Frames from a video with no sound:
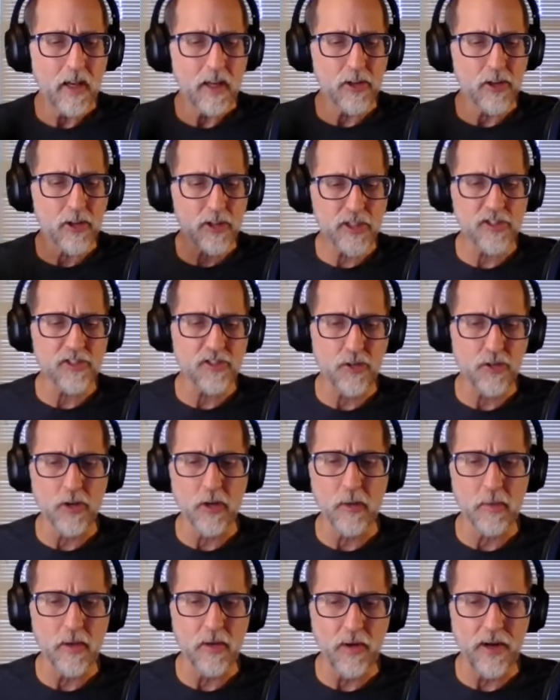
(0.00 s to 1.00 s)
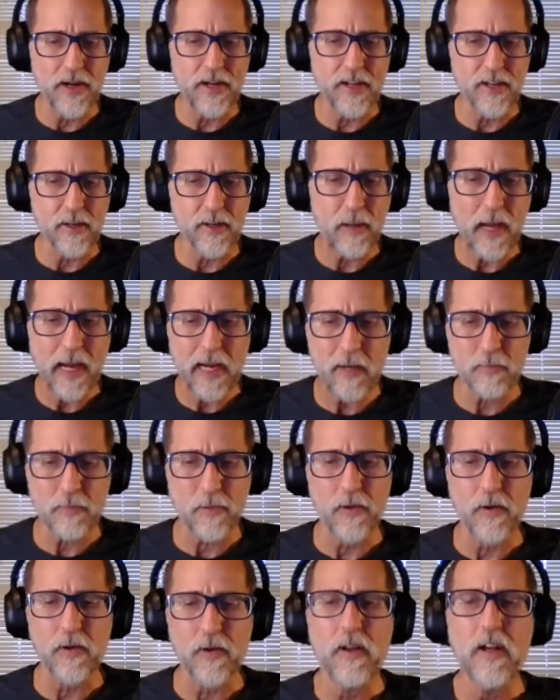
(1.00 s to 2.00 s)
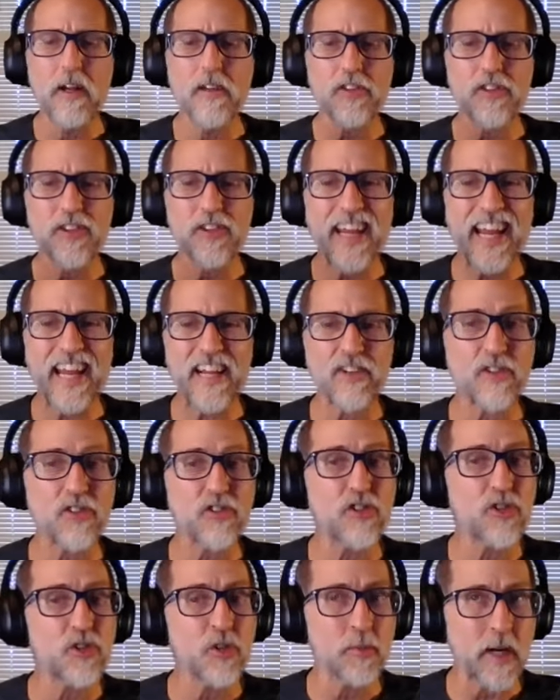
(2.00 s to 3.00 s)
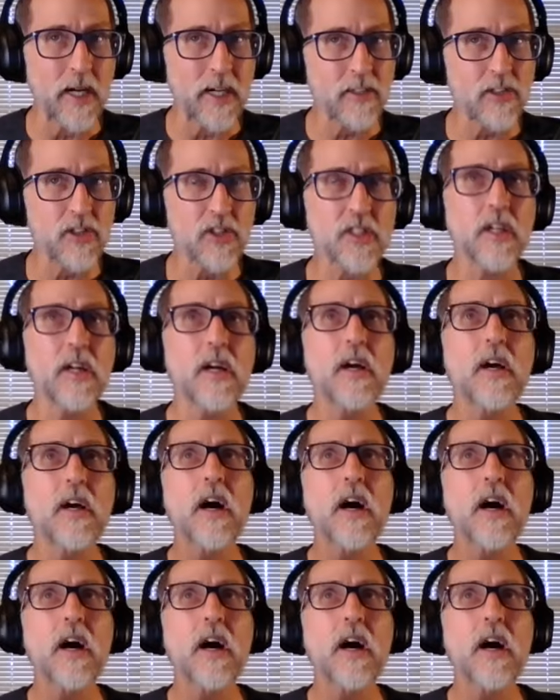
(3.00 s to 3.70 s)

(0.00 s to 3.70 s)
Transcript: You're just going to be writing a paper, so you can't do too much.